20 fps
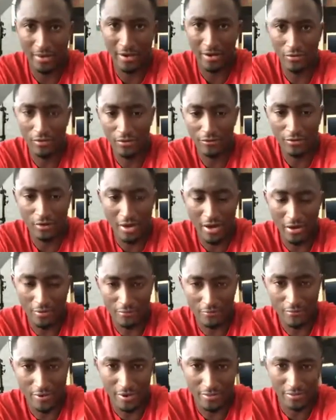even know how to
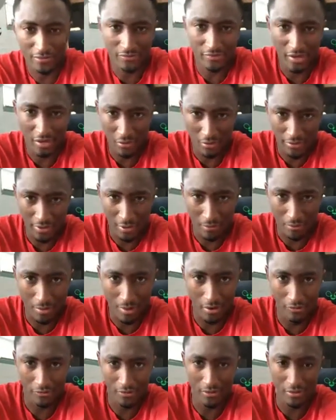find this out without
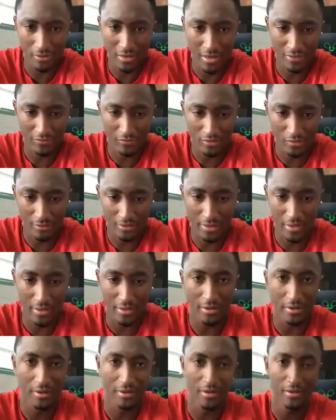pausing the live stream again.
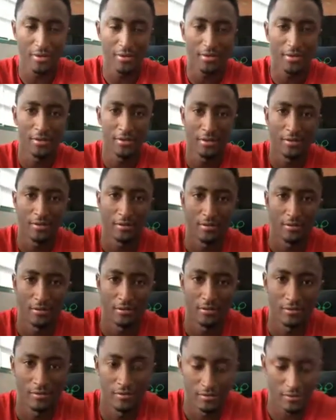
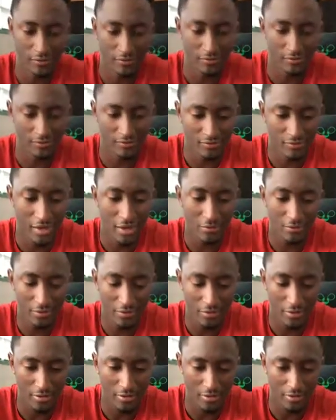Does it sound good?
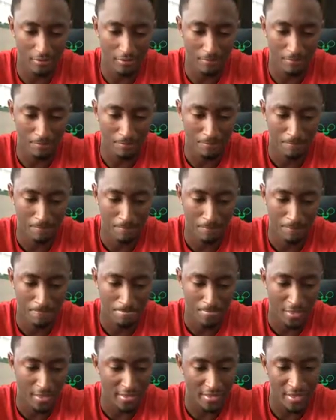I
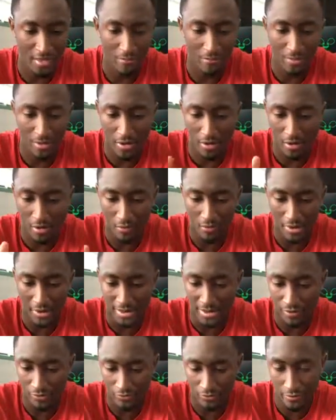can't pair my
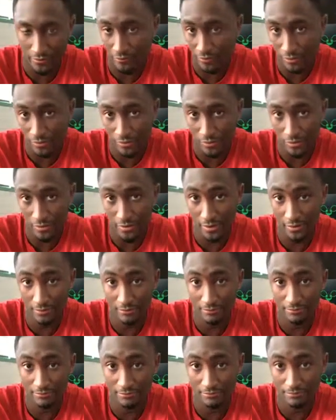Android phone to it.
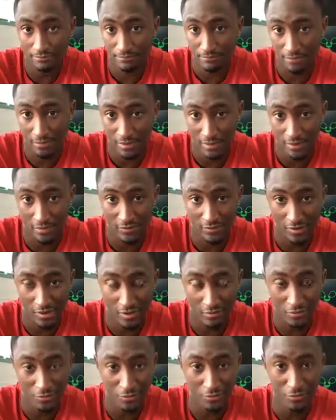It's not a
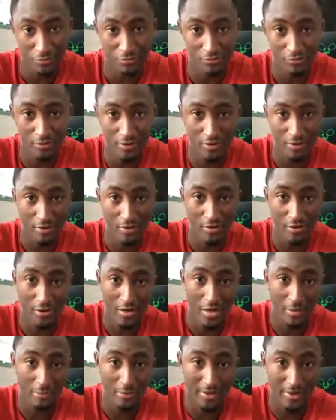Bluetooth speaker, but
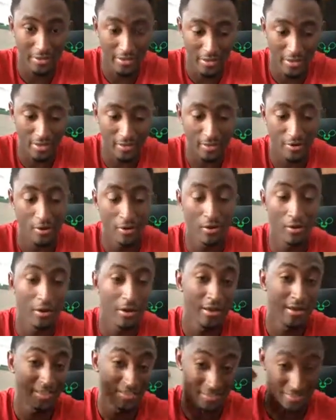I can go,
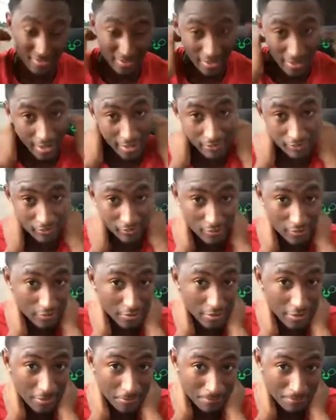"Hey Siri,
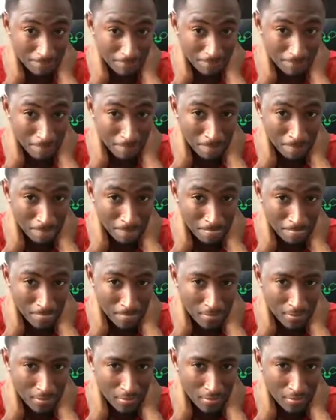
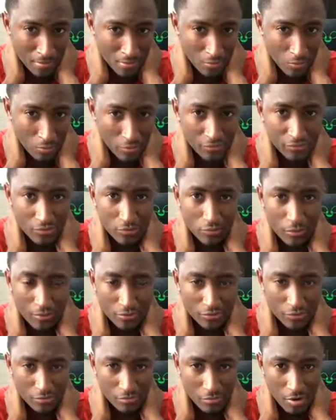what's the weather
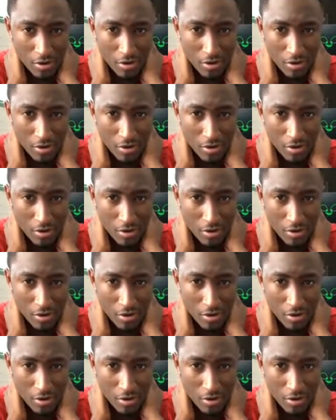tomorrow?"